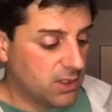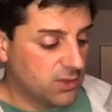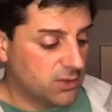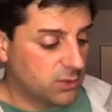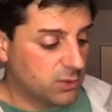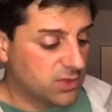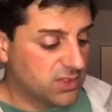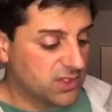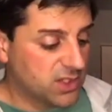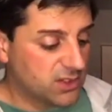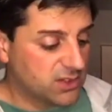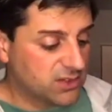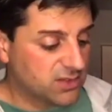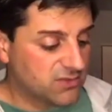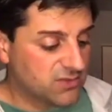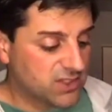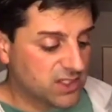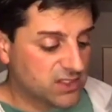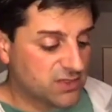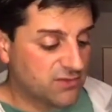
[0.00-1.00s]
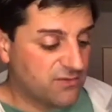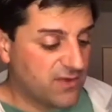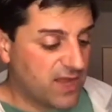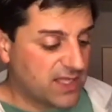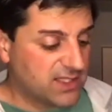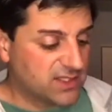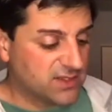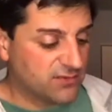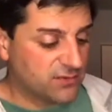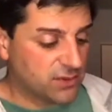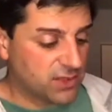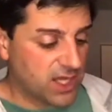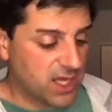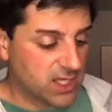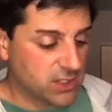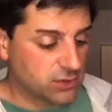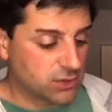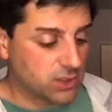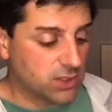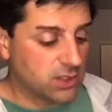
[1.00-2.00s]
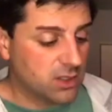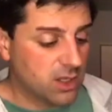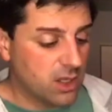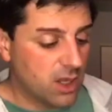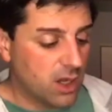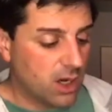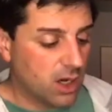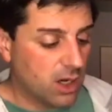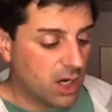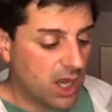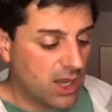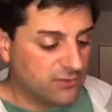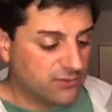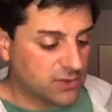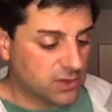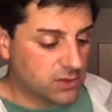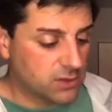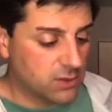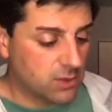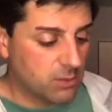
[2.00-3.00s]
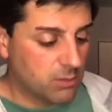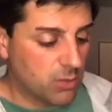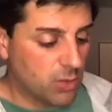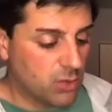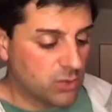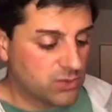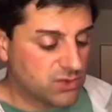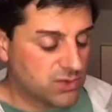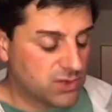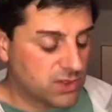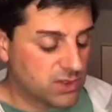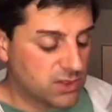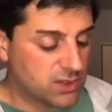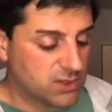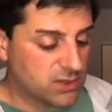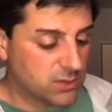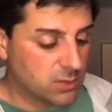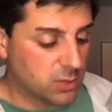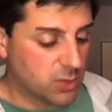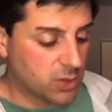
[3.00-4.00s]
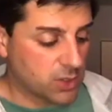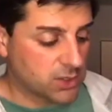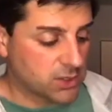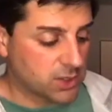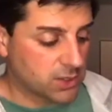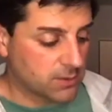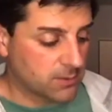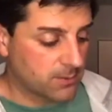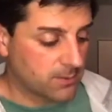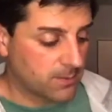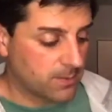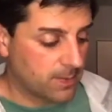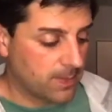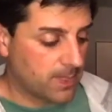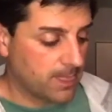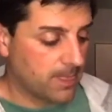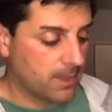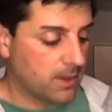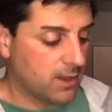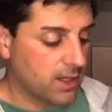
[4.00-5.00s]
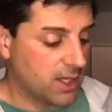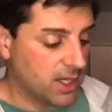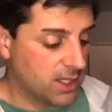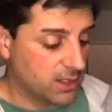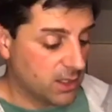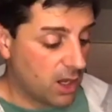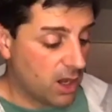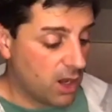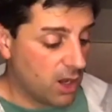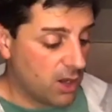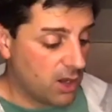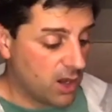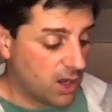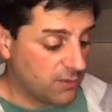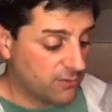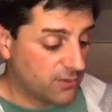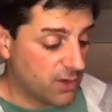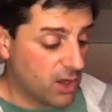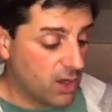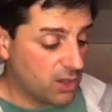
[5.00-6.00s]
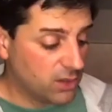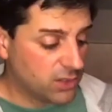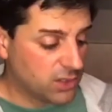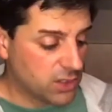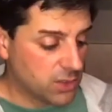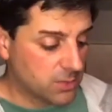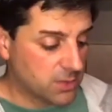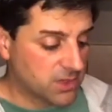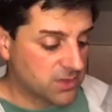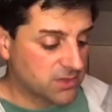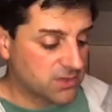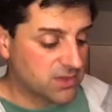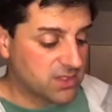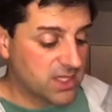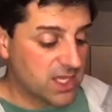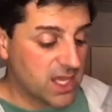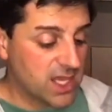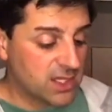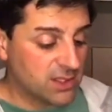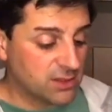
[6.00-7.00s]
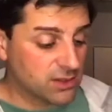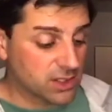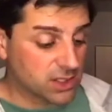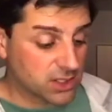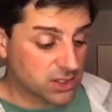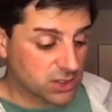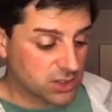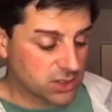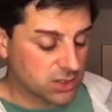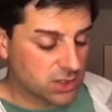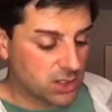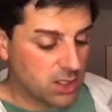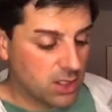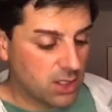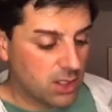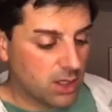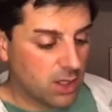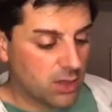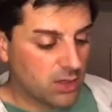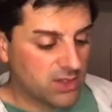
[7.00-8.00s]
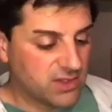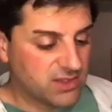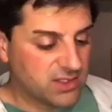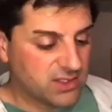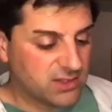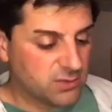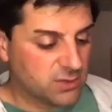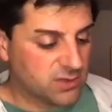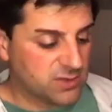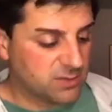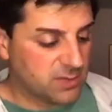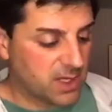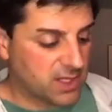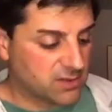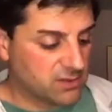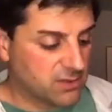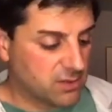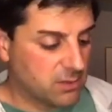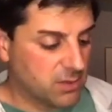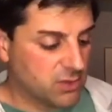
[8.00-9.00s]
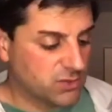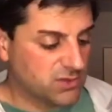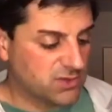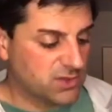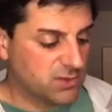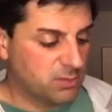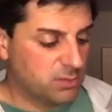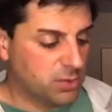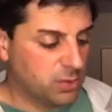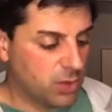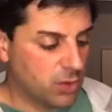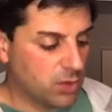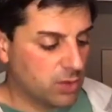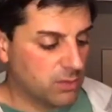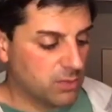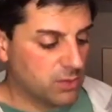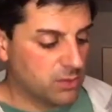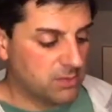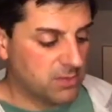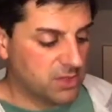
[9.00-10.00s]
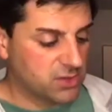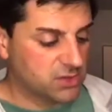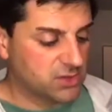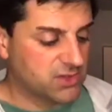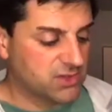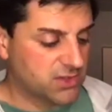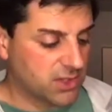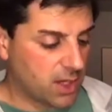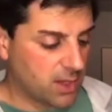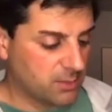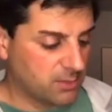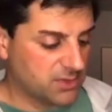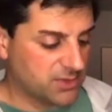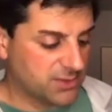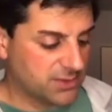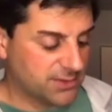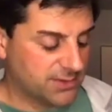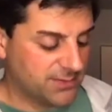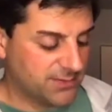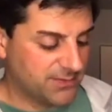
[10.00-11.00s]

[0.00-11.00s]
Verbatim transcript: The results of such fanciful hatred are often most disappointing. And of all humans, the English are in this respect the most deplorable milksops.